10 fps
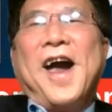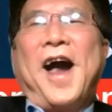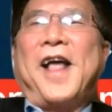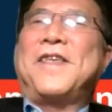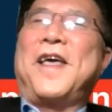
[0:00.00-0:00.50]

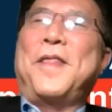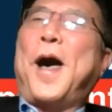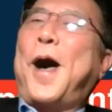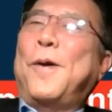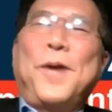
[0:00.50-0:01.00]
i said
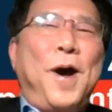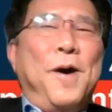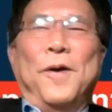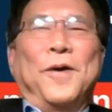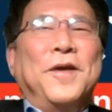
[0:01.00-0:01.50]
no no
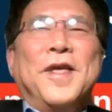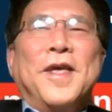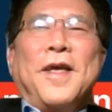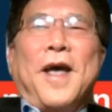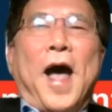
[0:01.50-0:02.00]

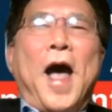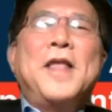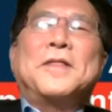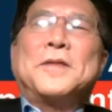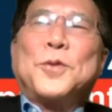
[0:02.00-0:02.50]

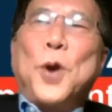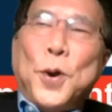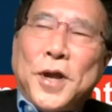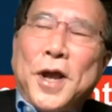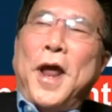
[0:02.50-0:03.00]
i
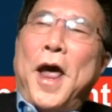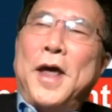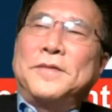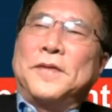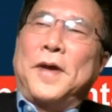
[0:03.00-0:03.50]
took it
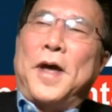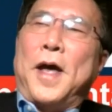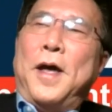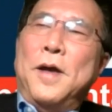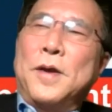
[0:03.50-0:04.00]
as a
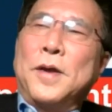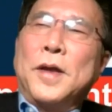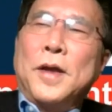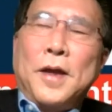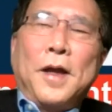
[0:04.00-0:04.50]
uh,
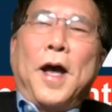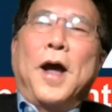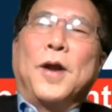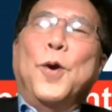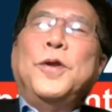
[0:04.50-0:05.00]

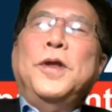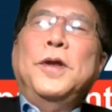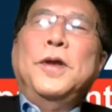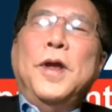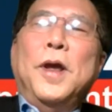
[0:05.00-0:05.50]
a good
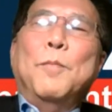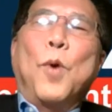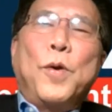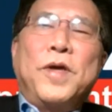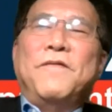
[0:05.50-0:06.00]

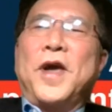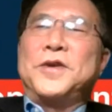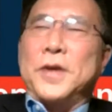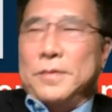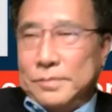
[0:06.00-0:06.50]

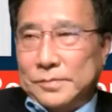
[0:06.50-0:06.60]
motivation.